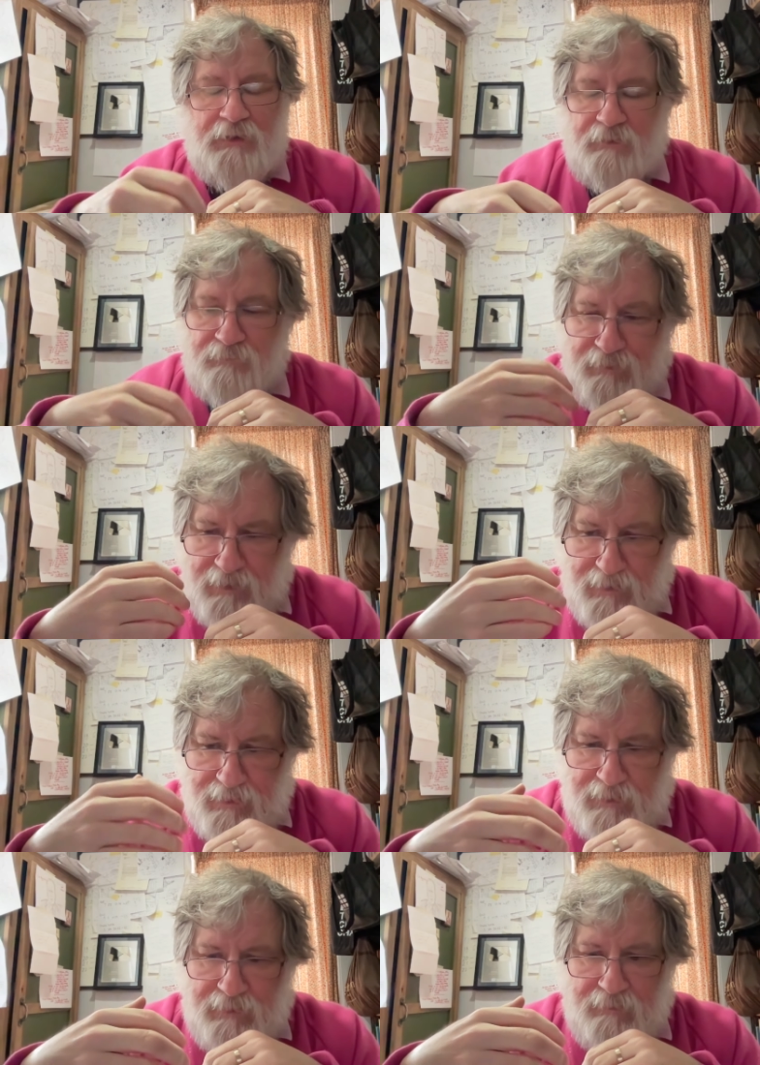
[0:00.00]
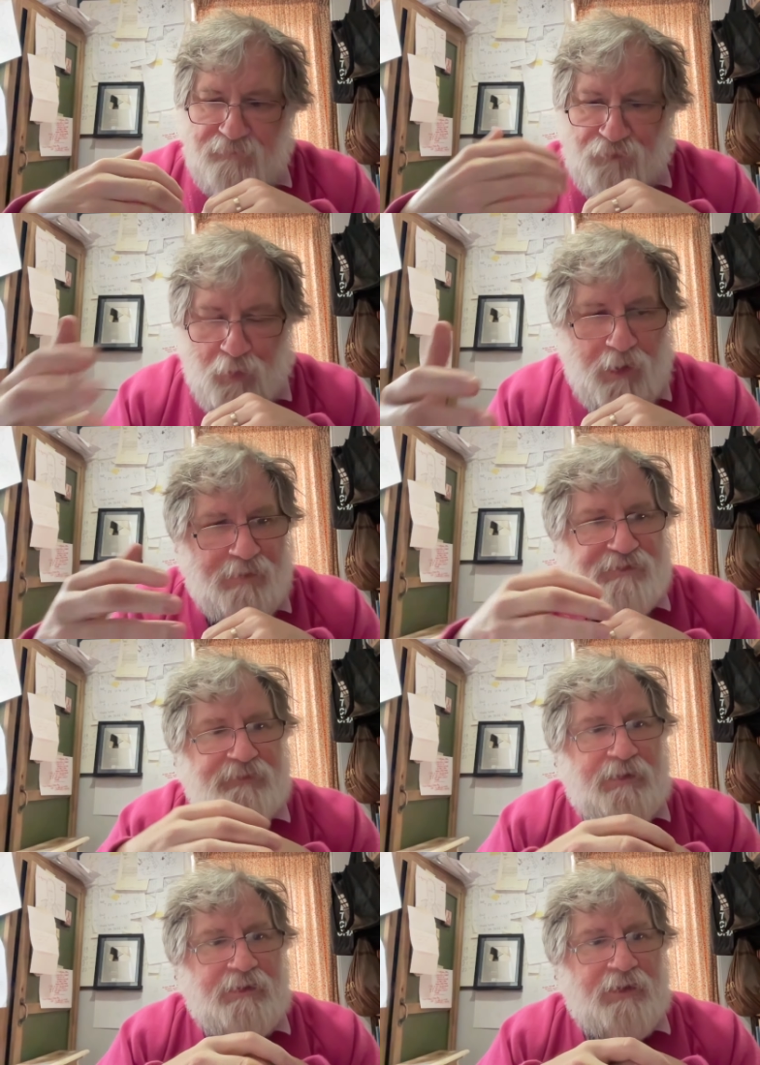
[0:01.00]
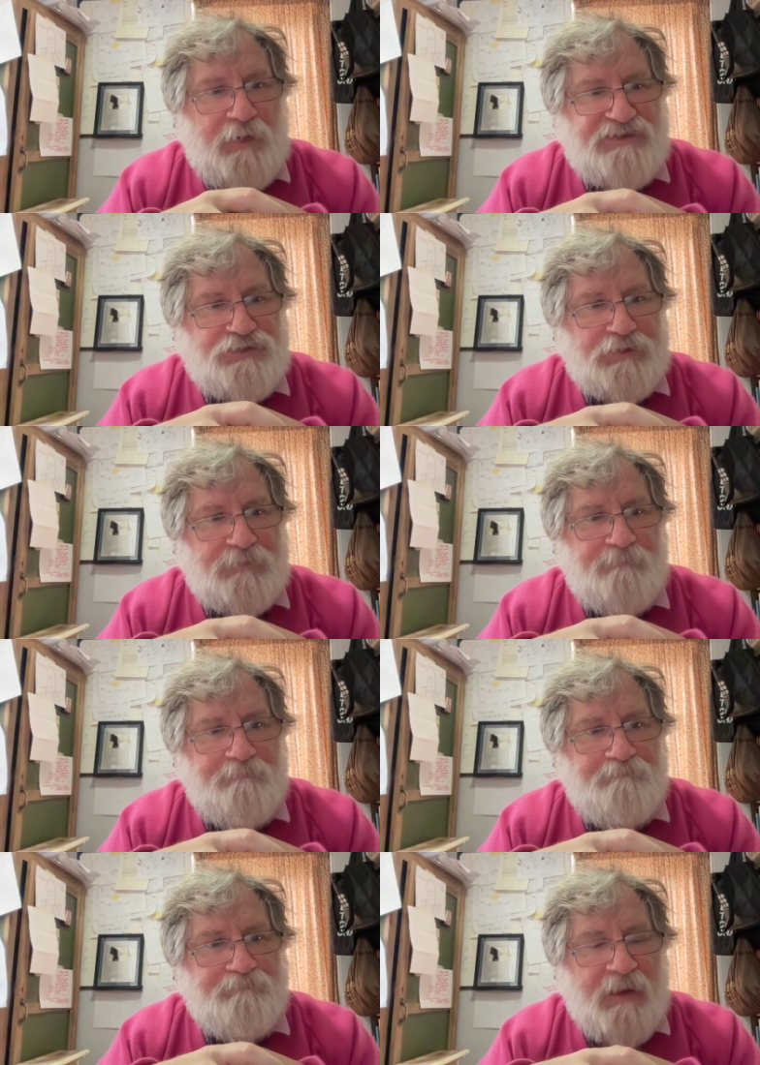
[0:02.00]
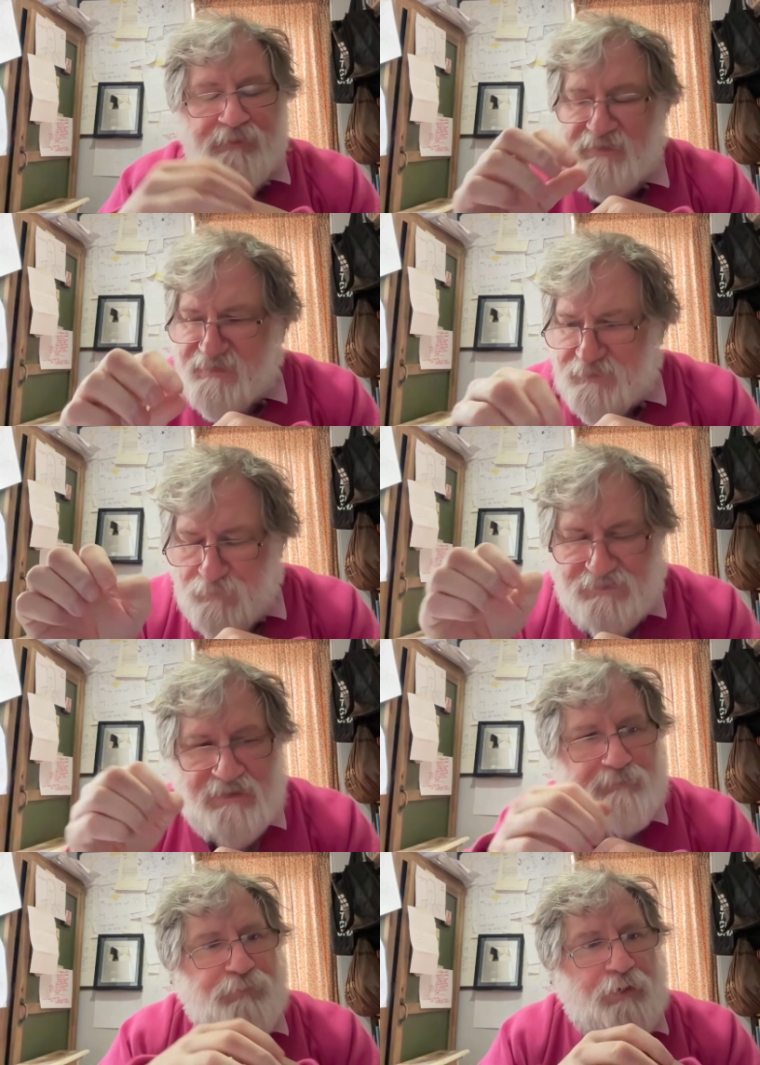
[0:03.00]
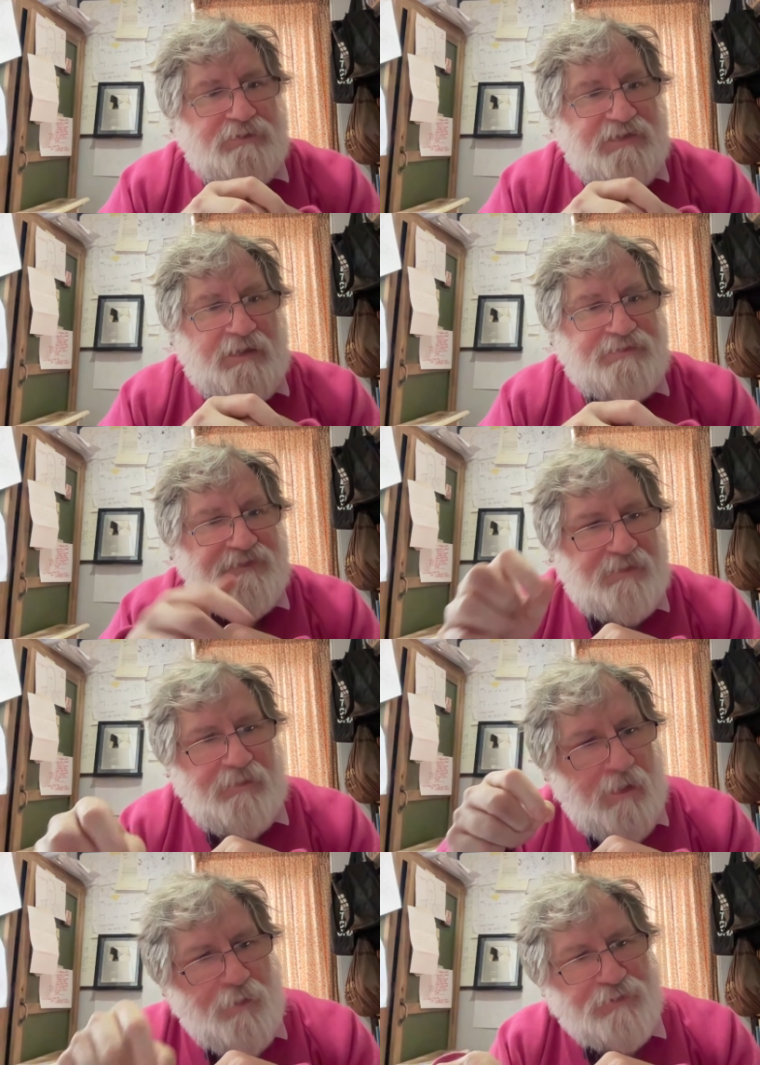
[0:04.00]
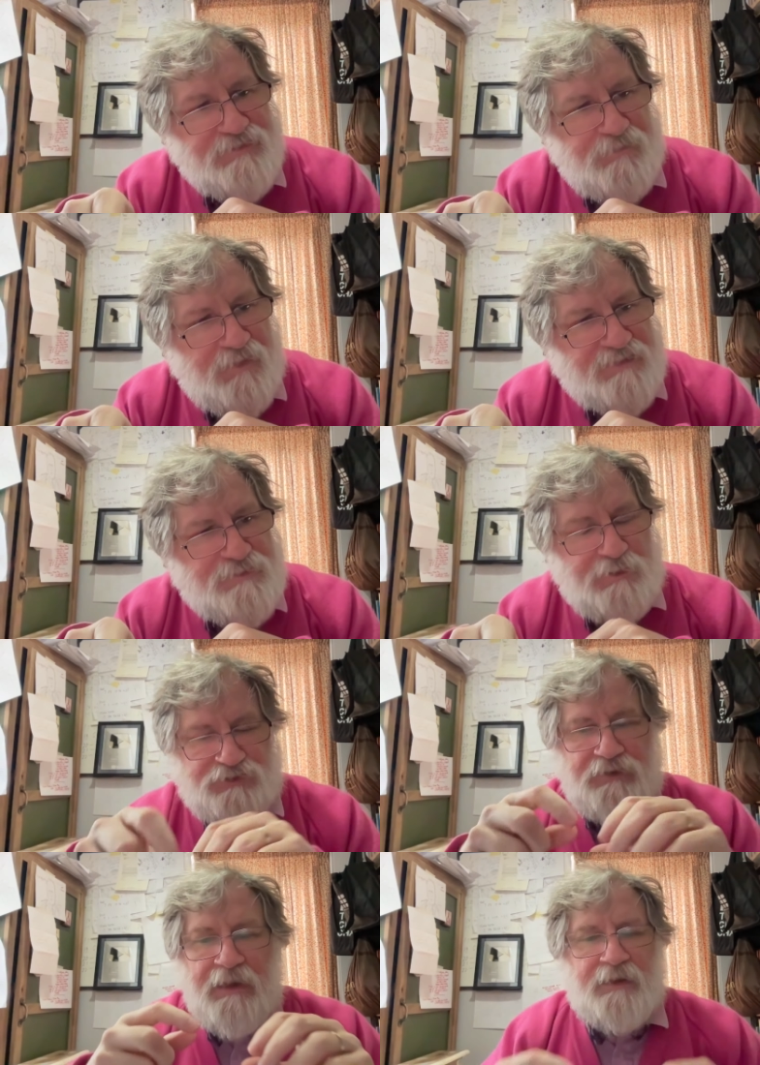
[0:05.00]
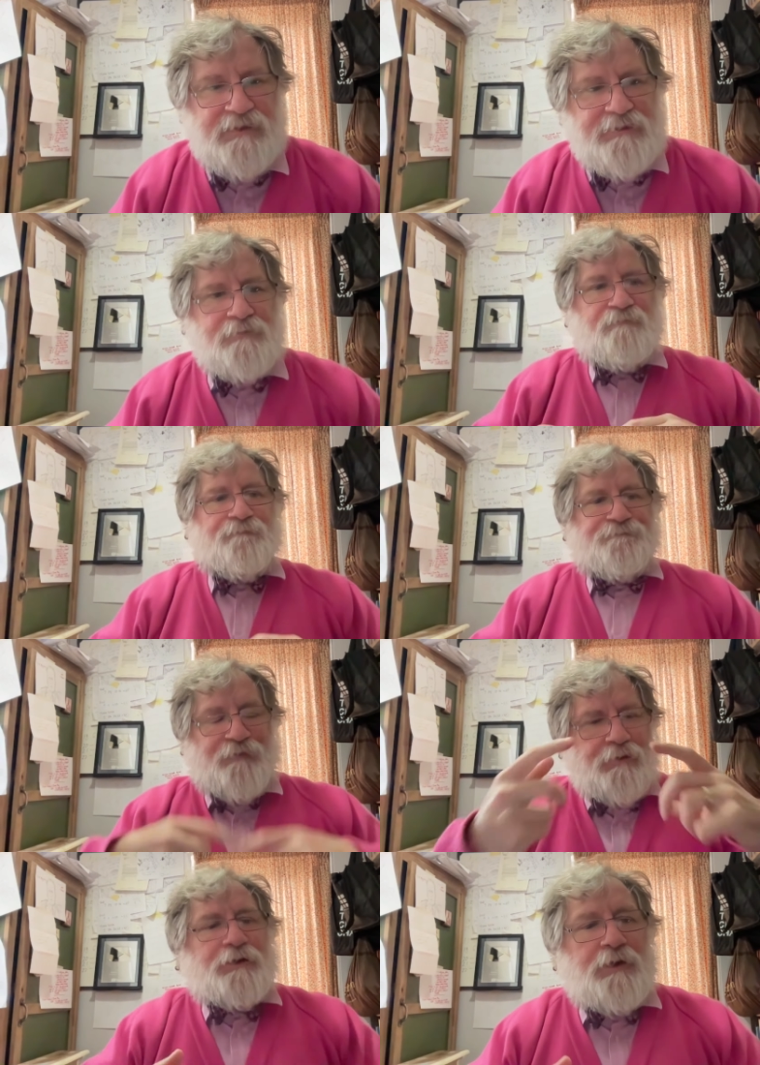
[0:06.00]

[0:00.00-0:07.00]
they throw out their question and there's a sort of tick box answer, and then they go on to the next question. They don't follow